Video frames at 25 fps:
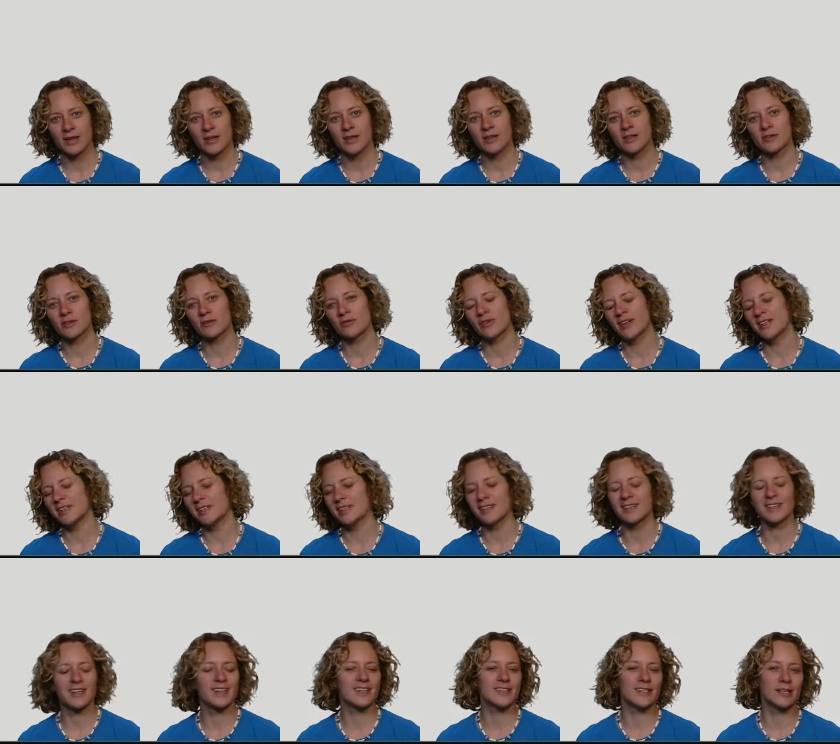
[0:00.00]
So Wenda
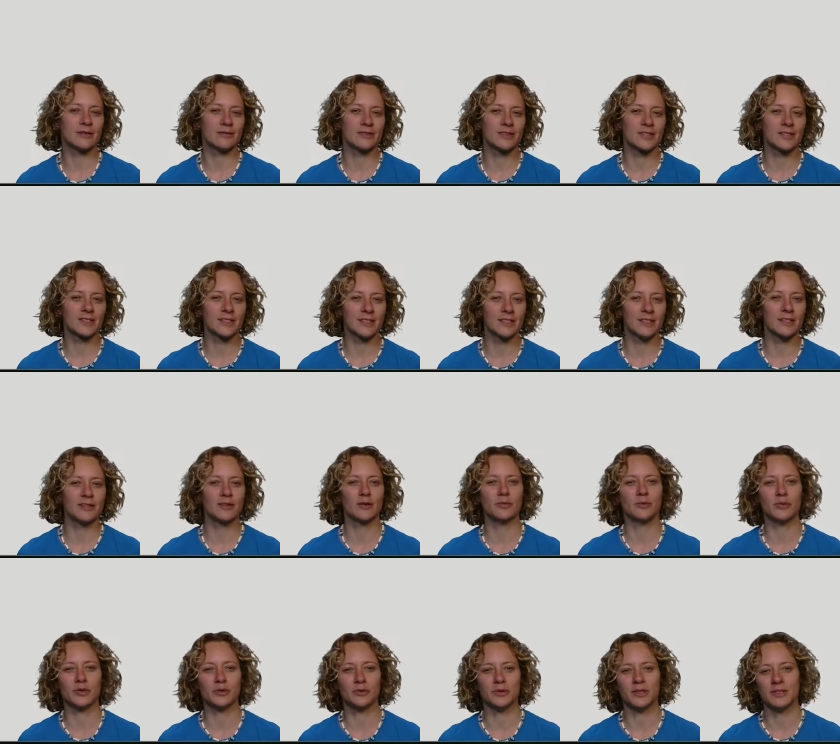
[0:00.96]
can definitely
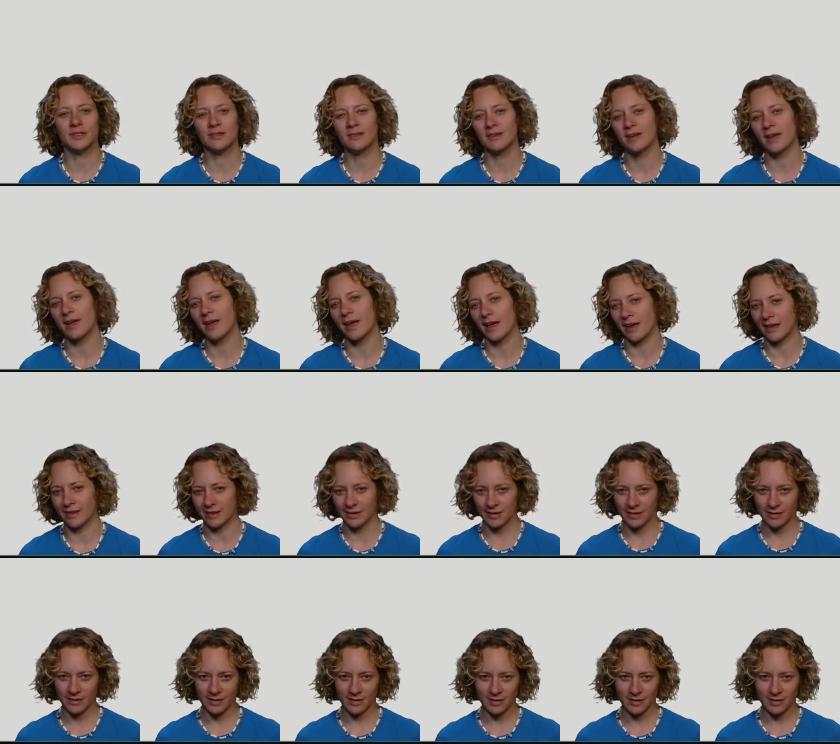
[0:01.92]
compute x.